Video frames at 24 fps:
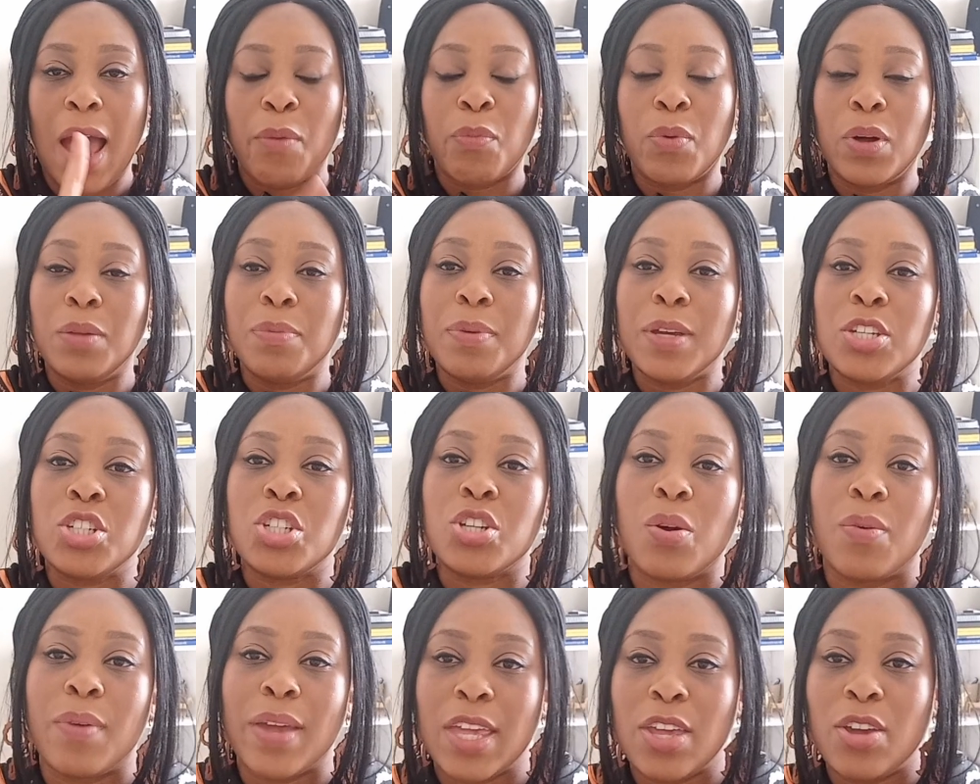I will be
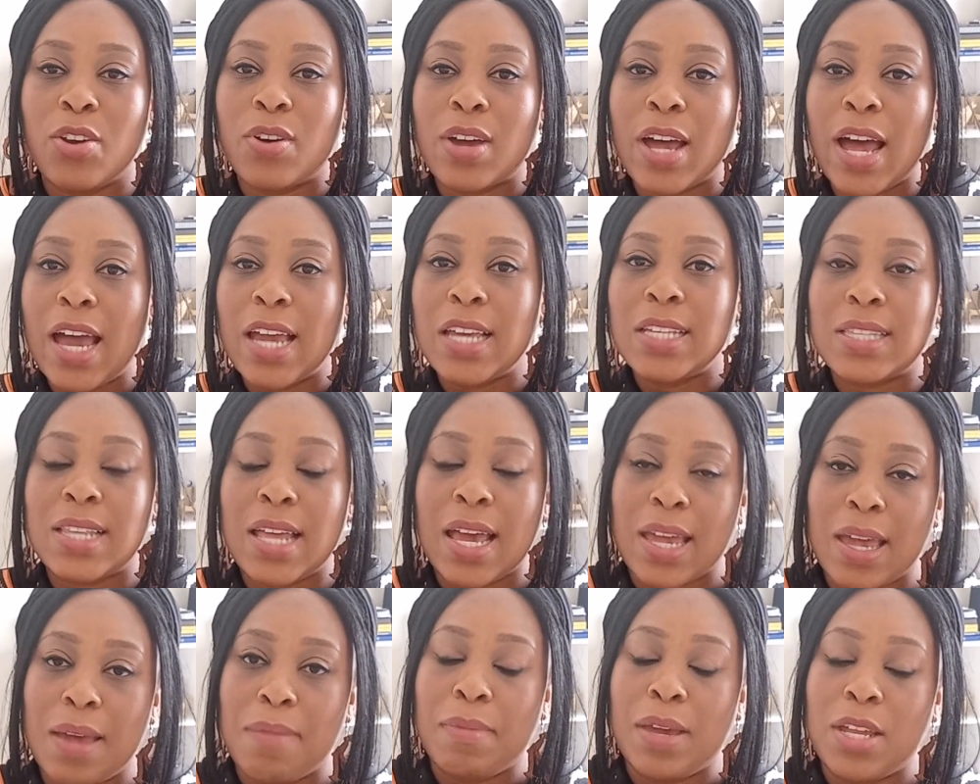showing you guys,
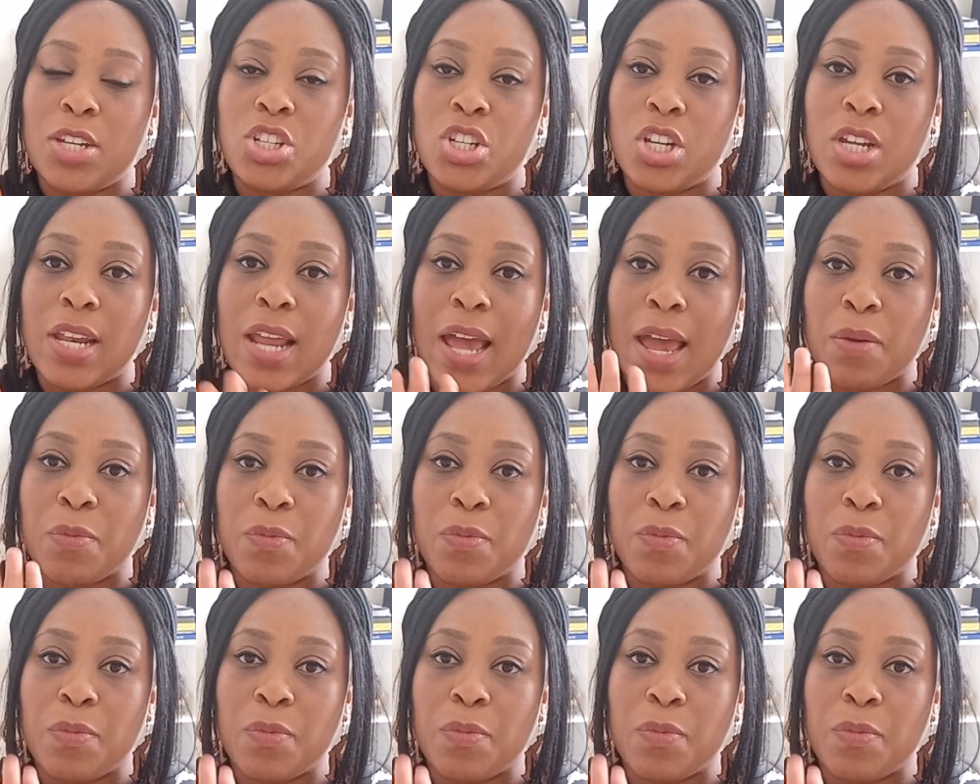like I mentioned,